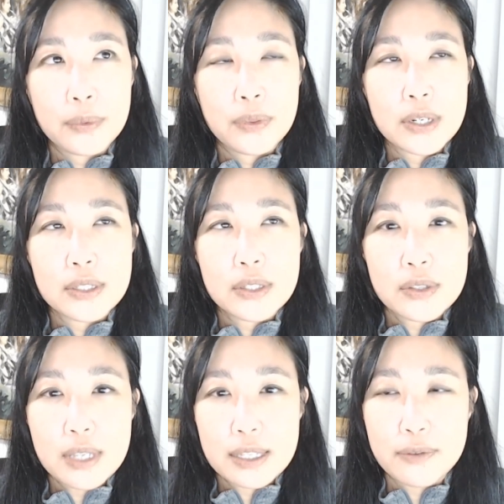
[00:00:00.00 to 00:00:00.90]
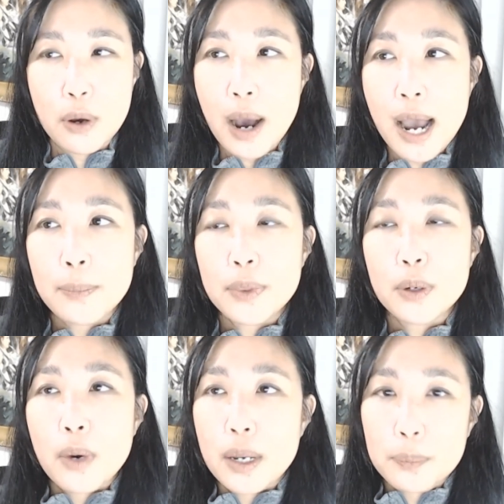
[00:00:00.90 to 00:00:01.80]
there's this sense of, oh, I'm the
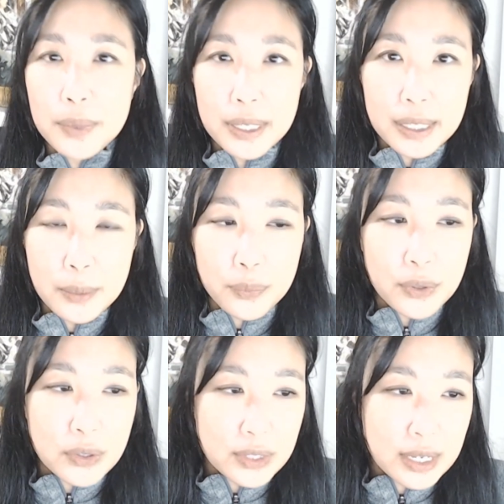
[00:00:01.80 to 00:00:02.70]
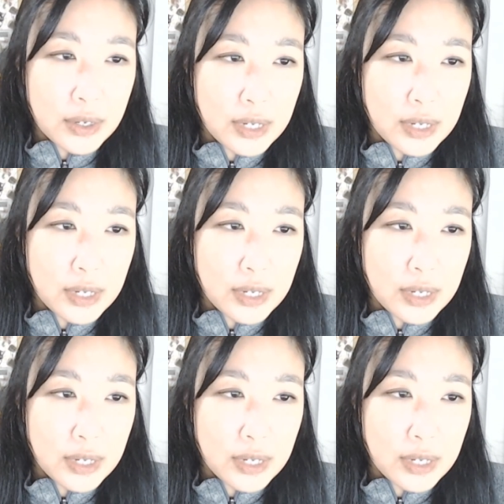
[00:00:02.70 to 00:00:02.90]
one being imprisoned.